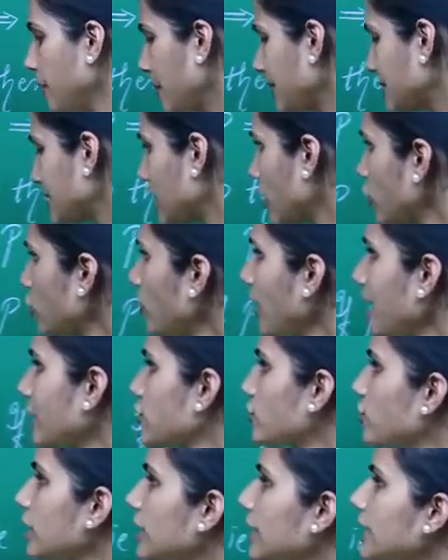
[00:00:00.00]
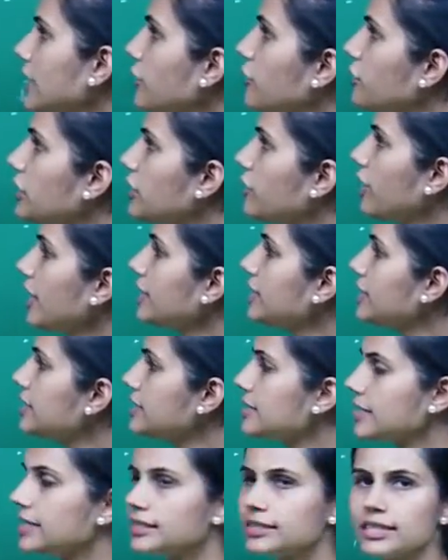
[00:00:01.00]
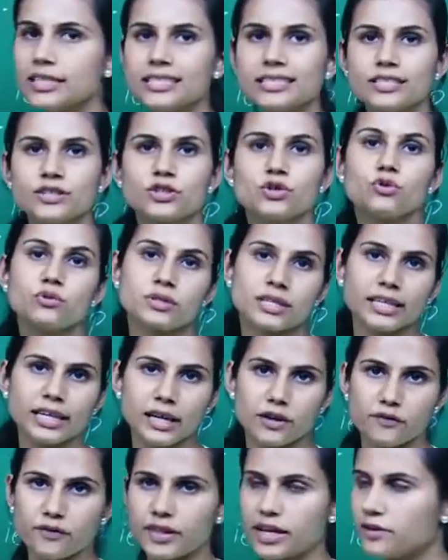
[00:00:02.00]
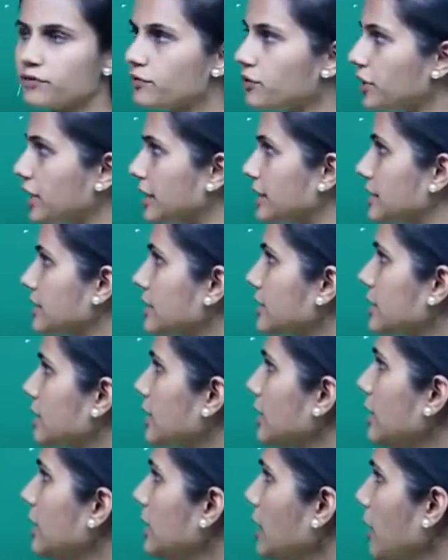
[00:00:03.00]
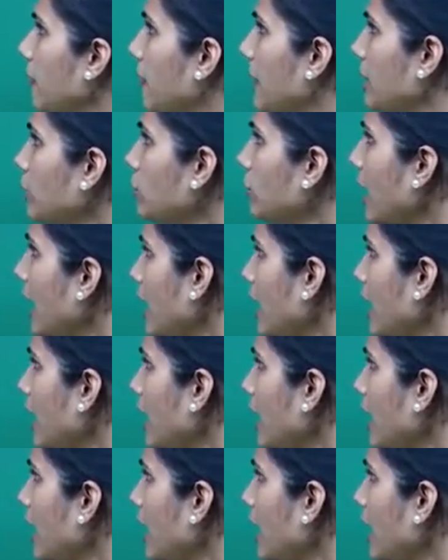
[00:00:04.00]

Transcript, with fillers: That's how you actually rewrite the sentences using if-then phrase. Then you